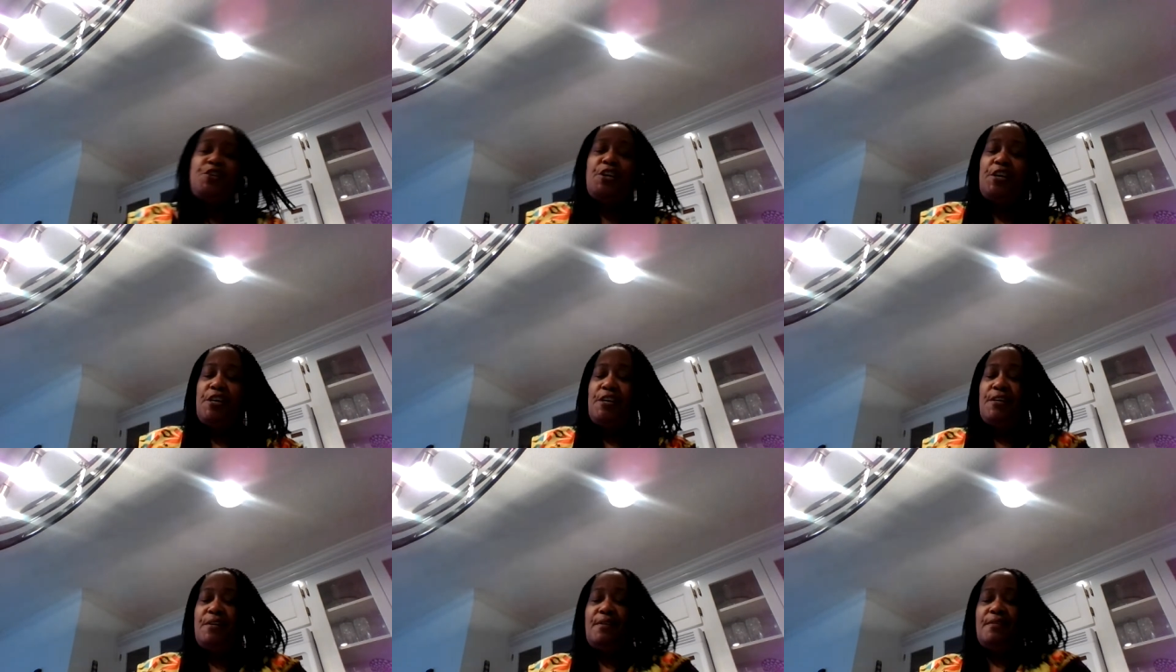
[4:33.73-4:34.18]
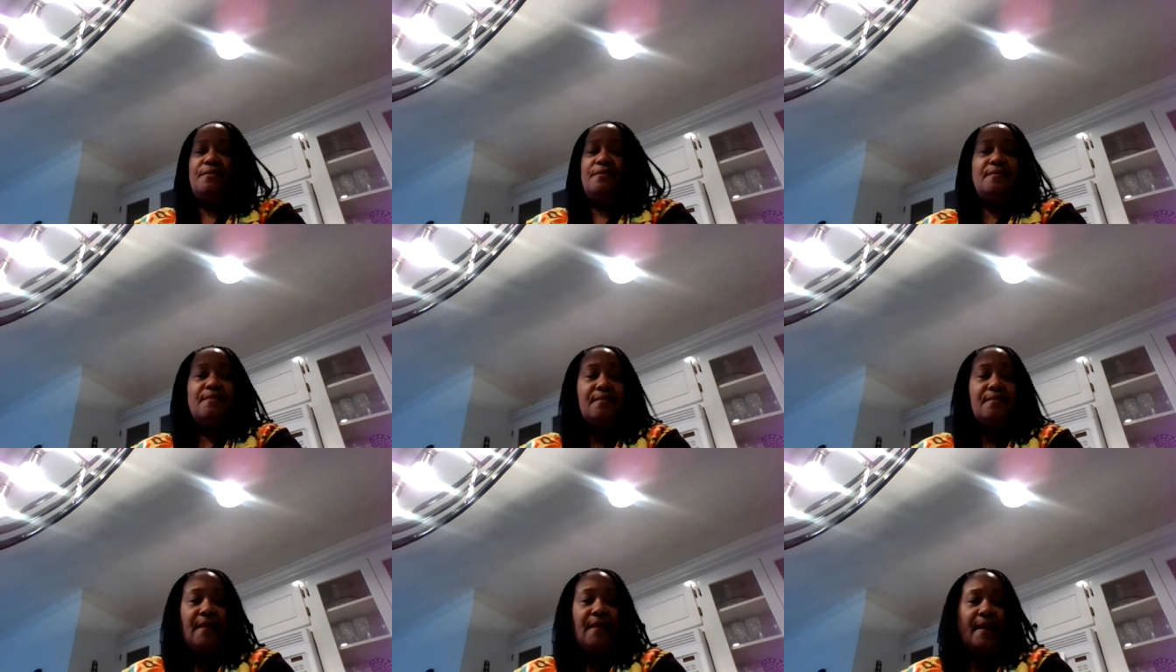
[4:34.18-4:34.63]

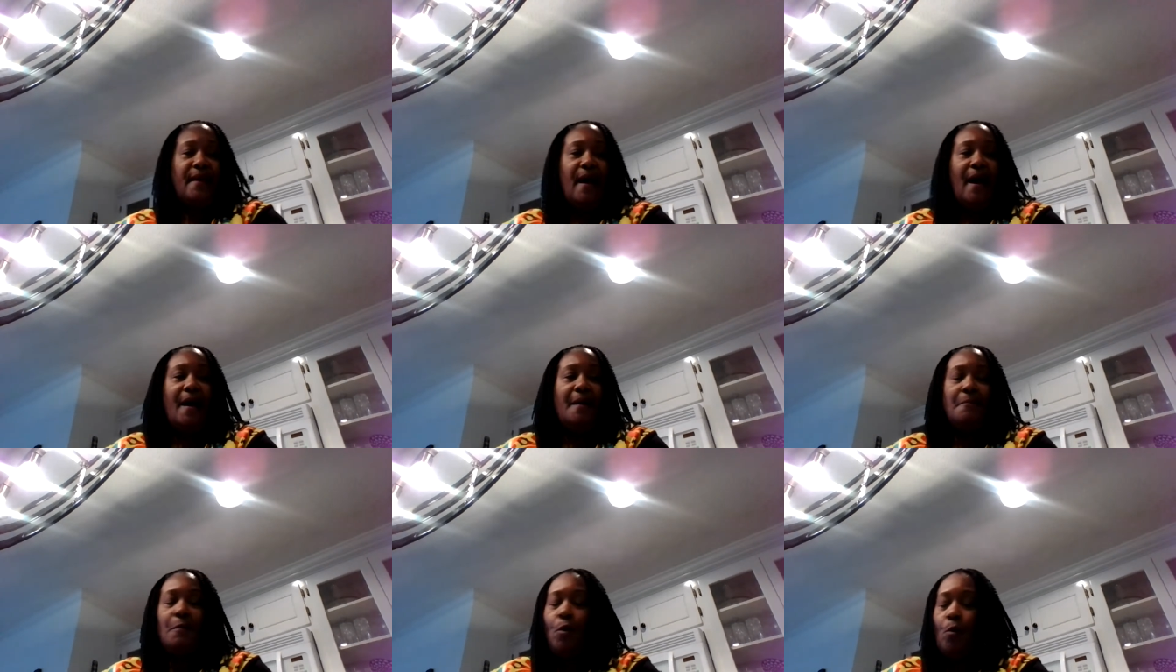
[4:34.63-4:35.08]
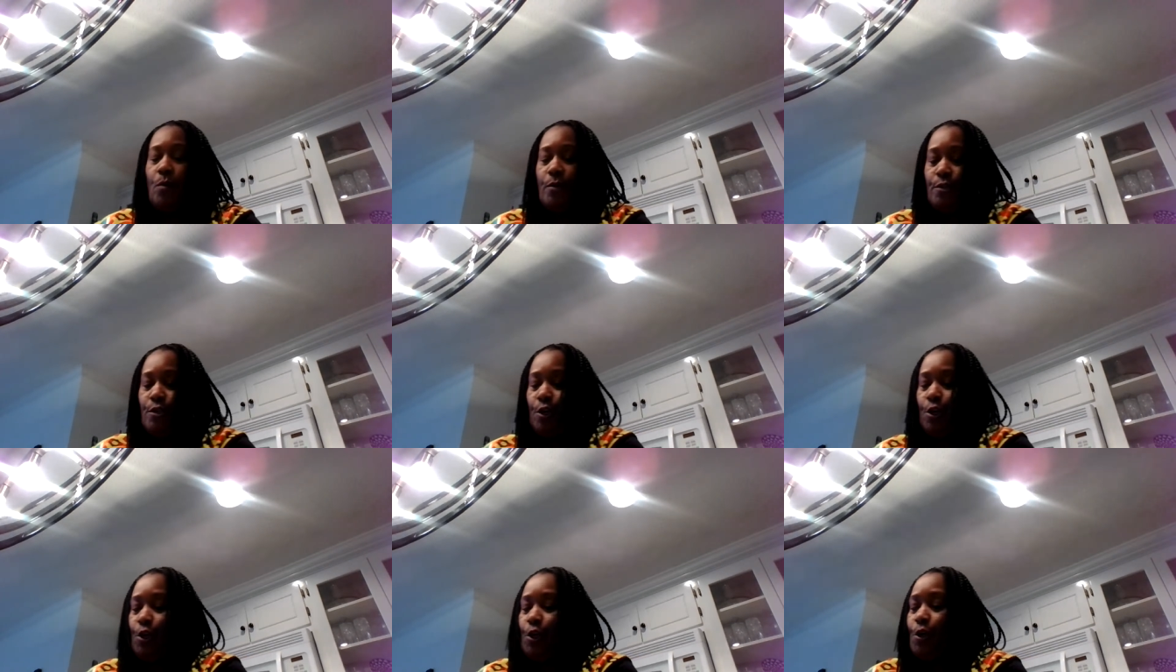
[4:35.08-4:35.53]
cheeses that I'm
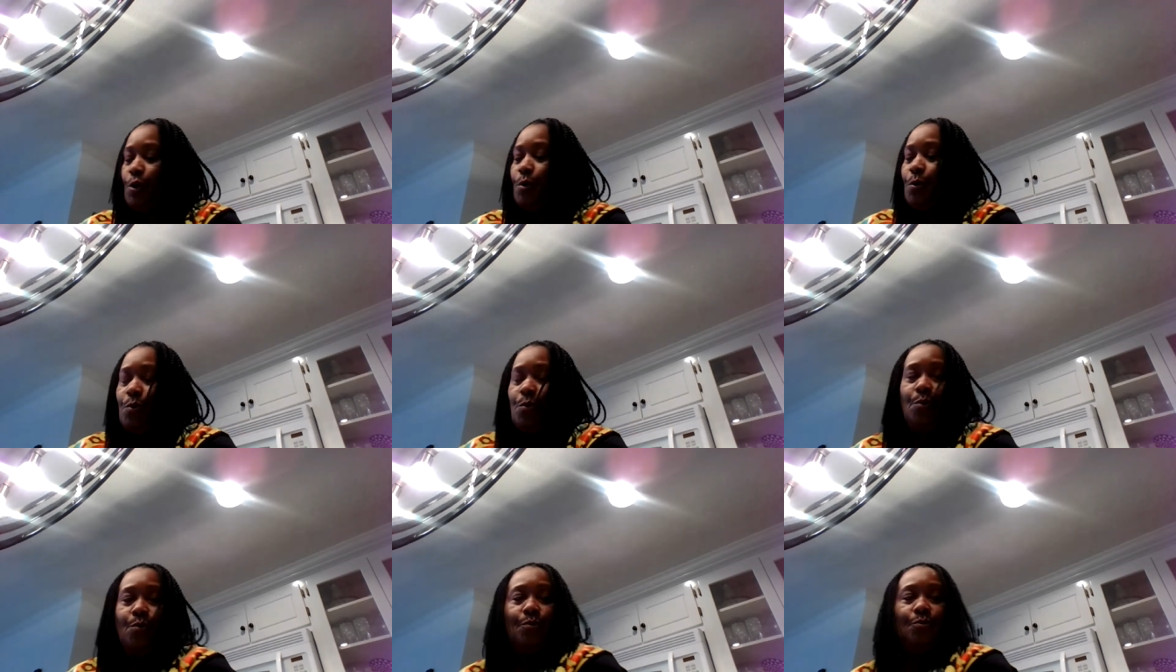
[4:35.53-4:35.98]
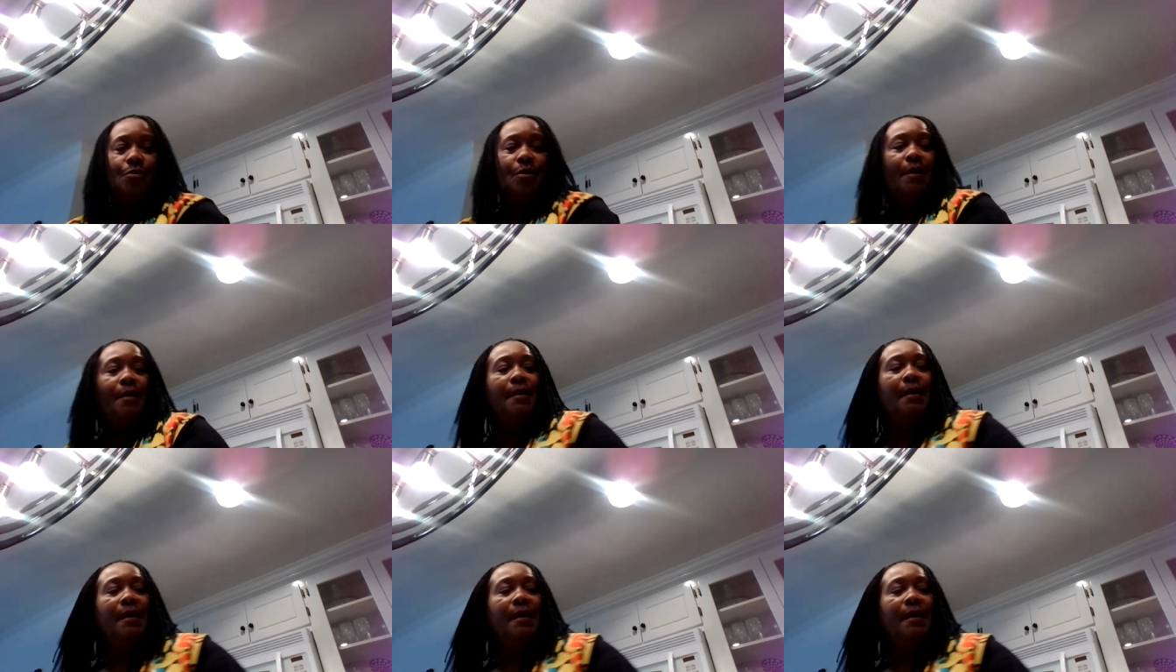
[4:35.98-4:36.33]
going to use